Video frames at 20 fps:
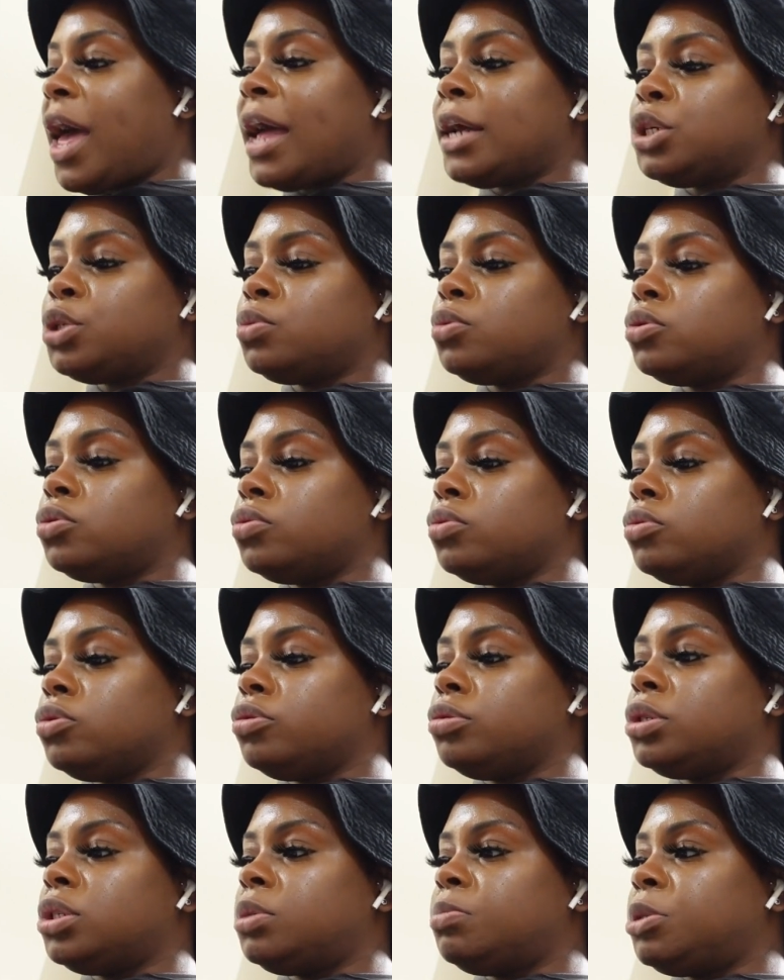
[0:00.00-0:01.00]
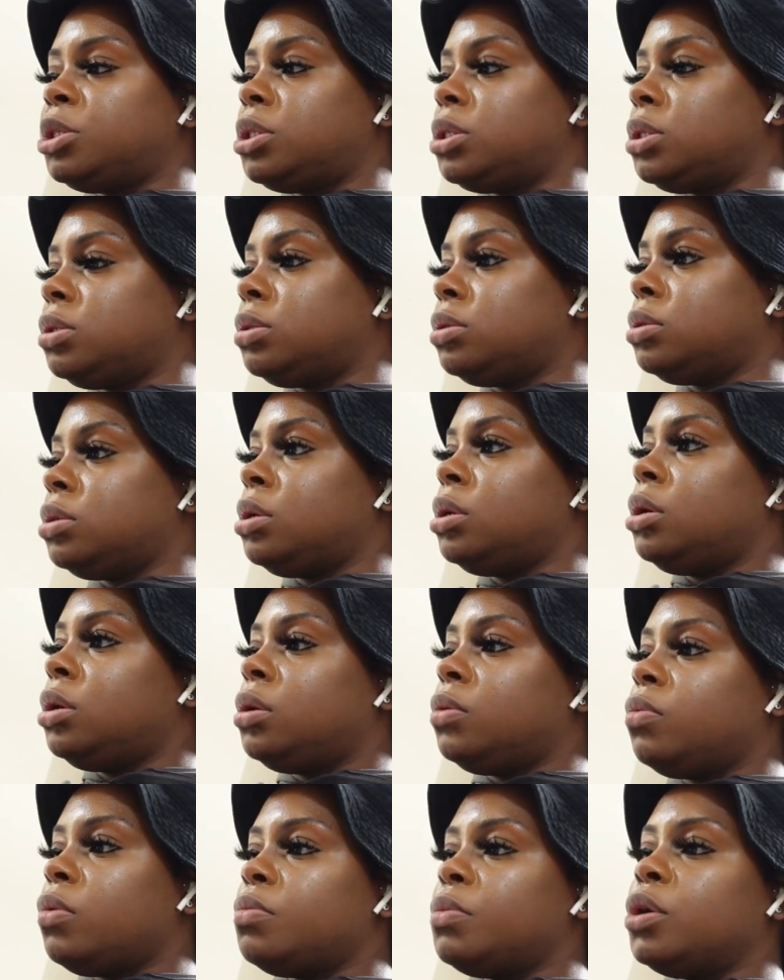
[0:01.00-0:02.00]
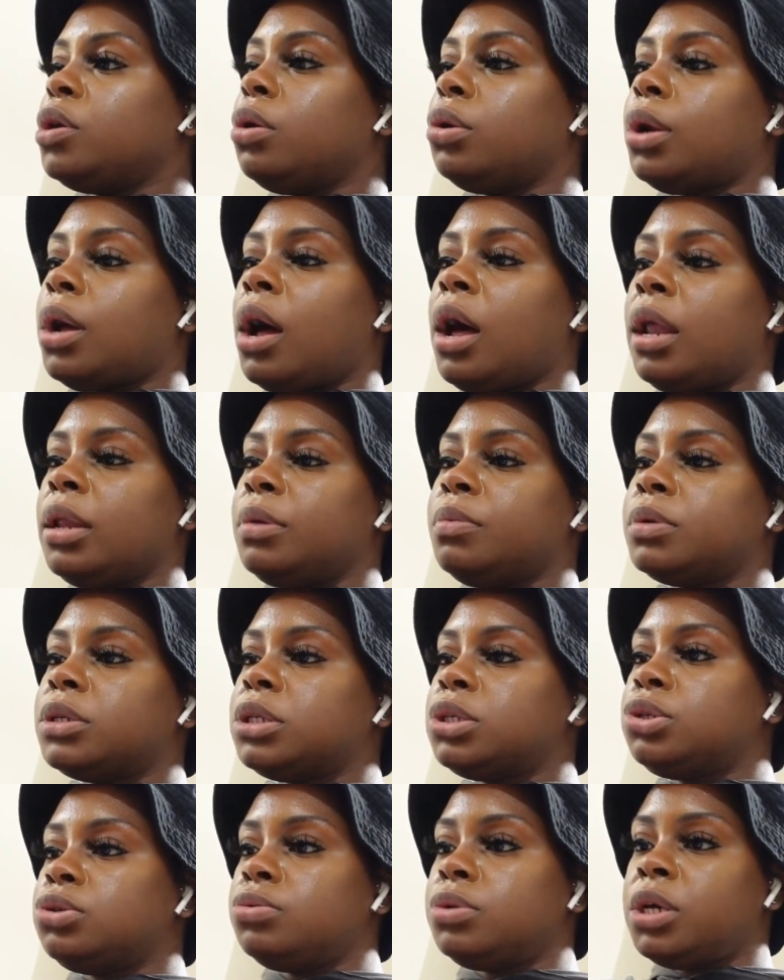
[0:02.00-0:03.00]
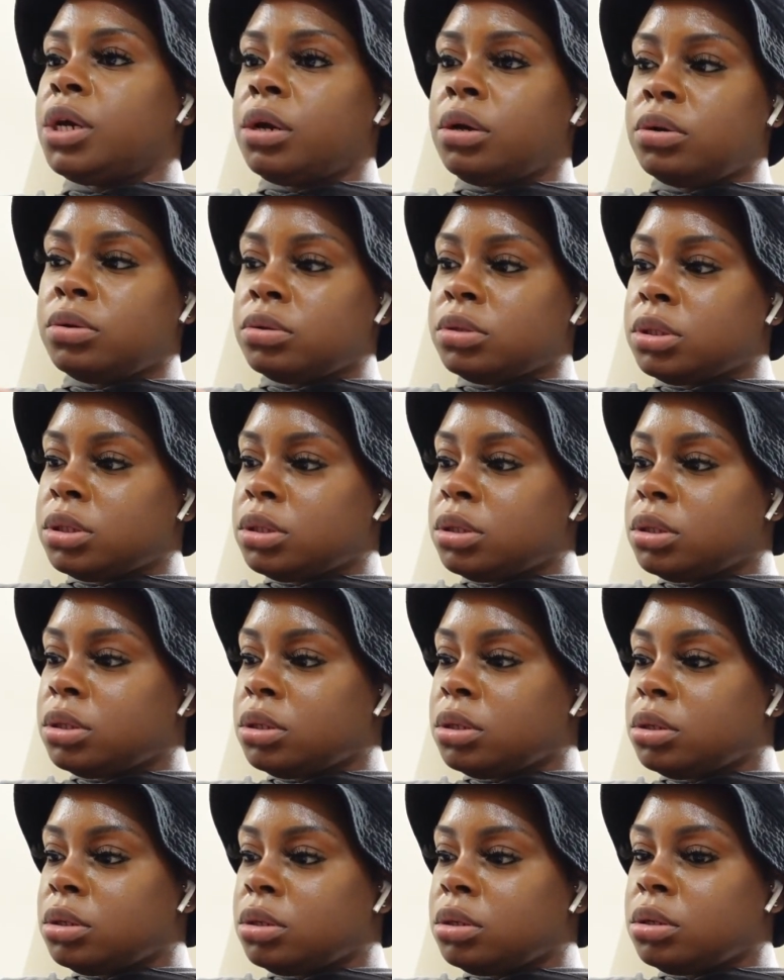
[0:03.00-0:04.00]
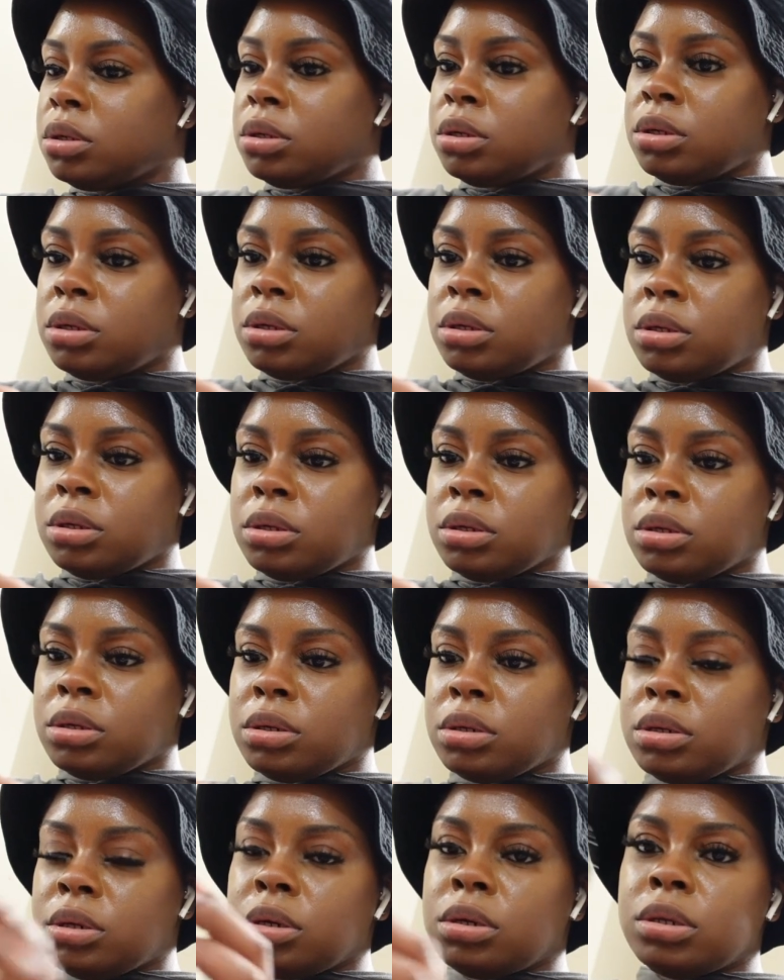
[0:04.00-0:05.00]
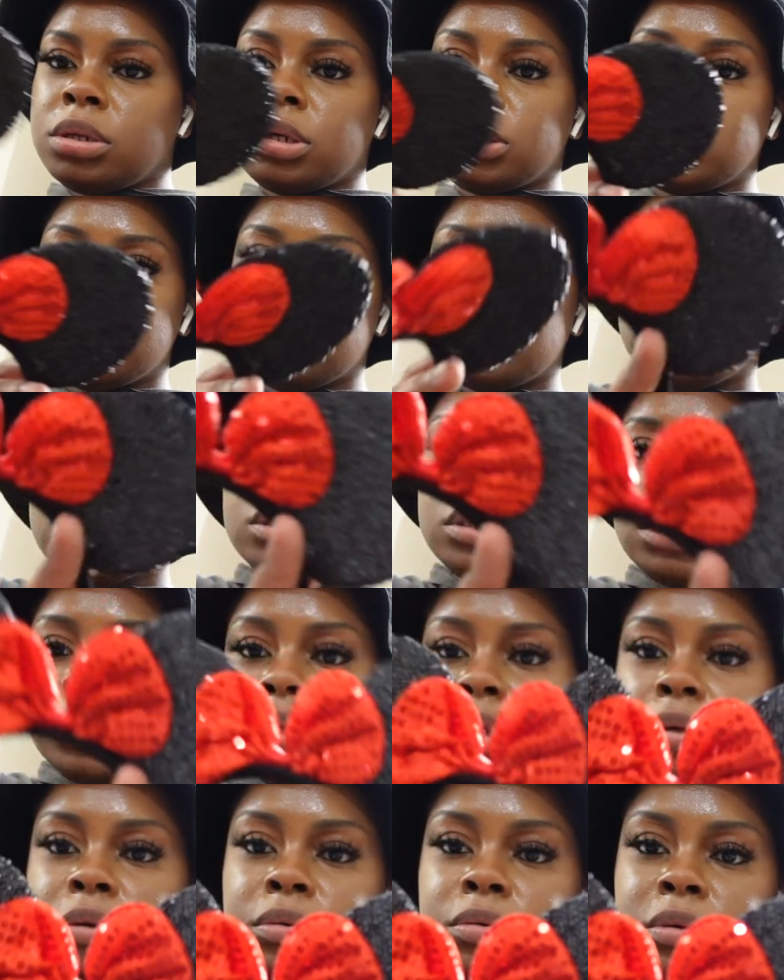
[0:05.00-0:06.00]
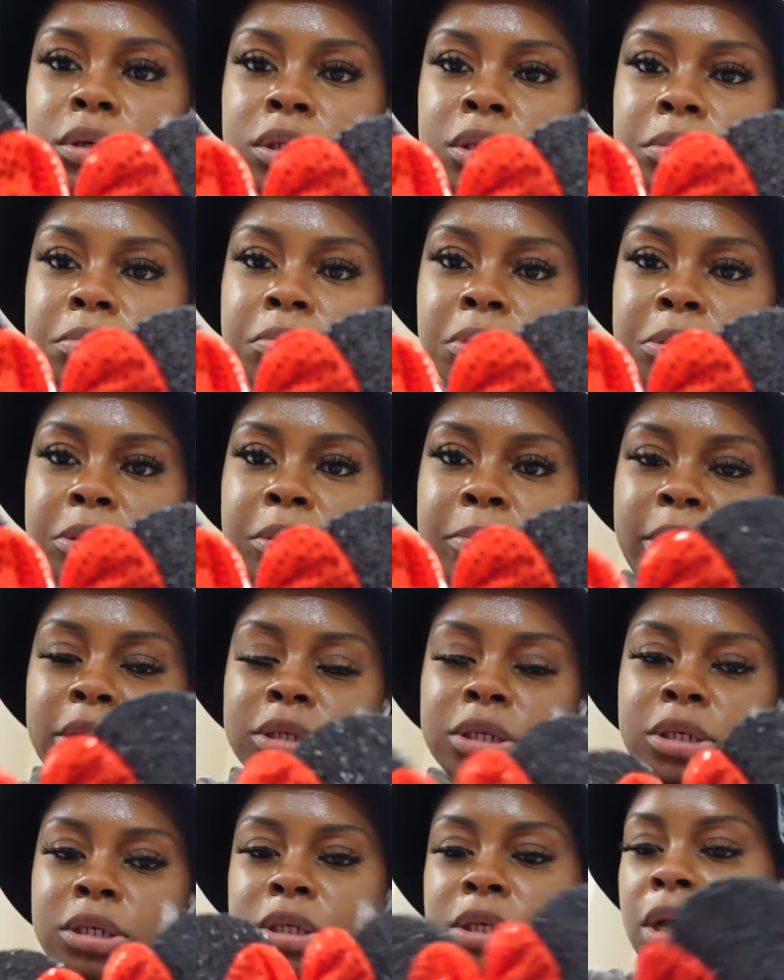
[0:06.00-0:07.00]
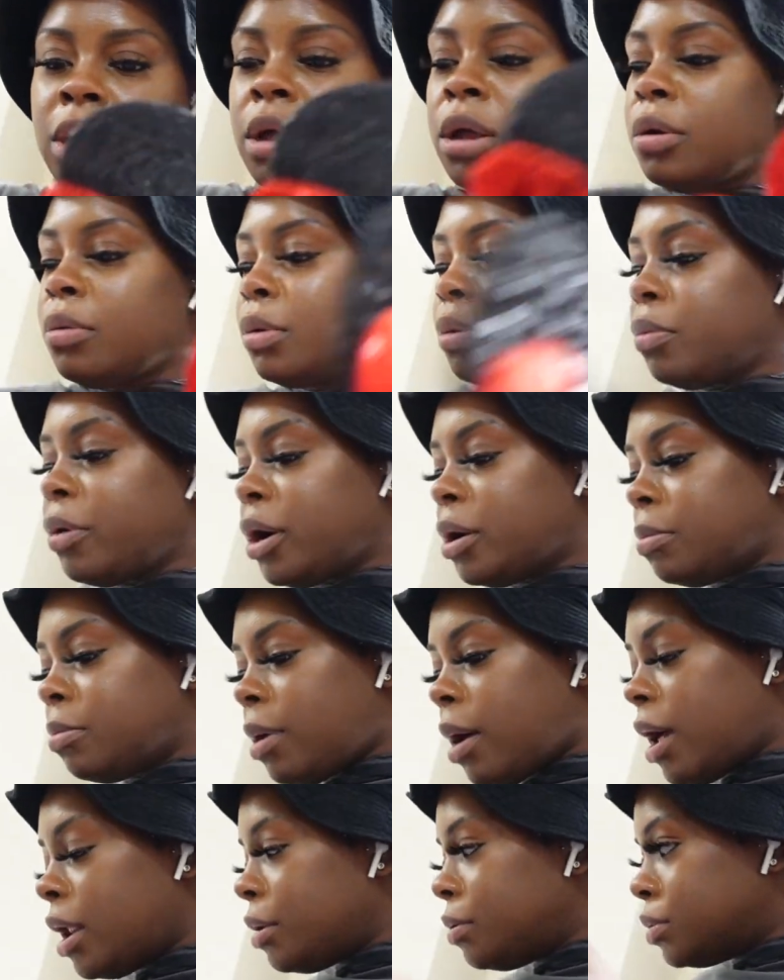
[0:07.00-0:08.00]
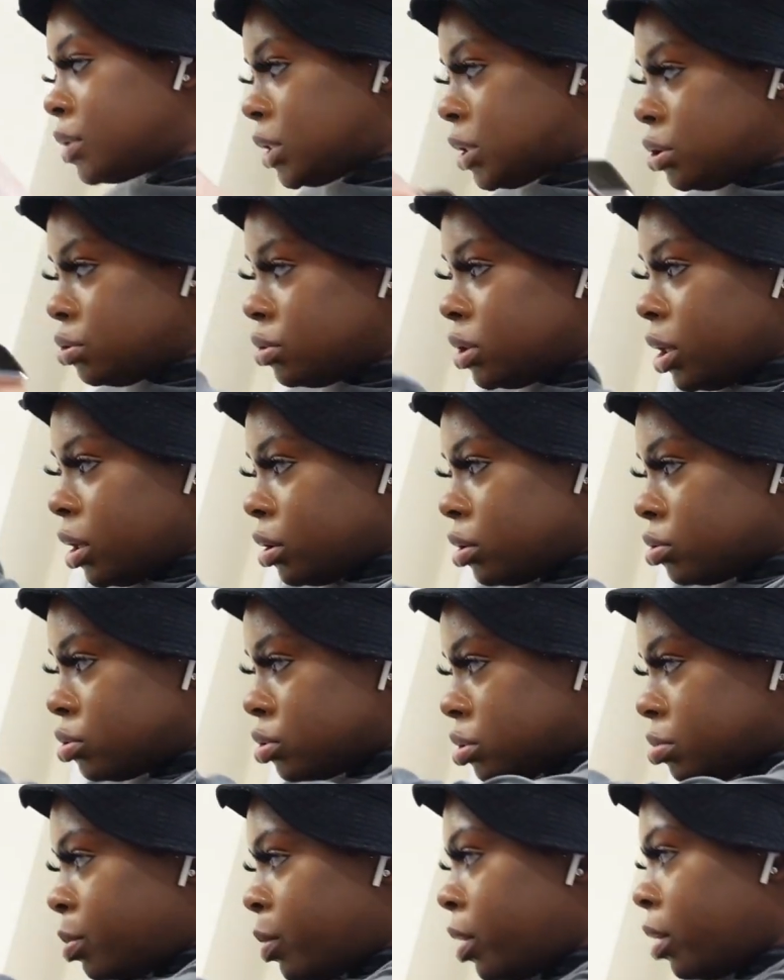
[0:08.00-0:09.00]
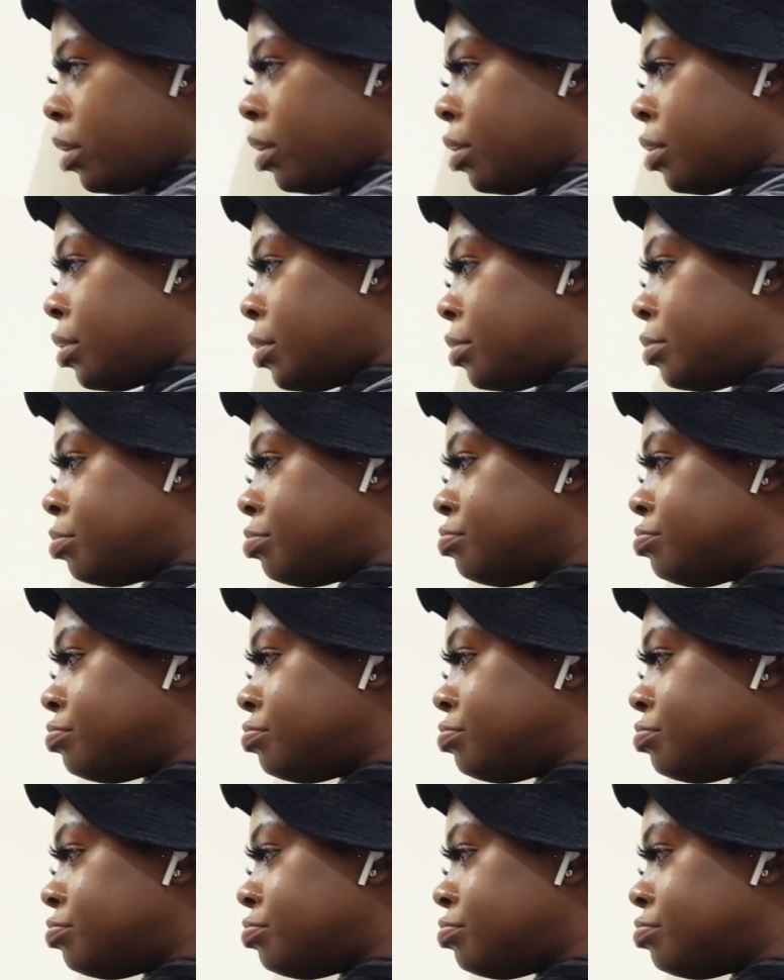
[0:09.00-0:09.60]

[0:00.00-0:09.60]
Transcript: actual Christmas when we go to Hollywood Studios. Oh, there's this is cute. is in Minnie Mouse ears. We're wearing Hollywood Studios, but um,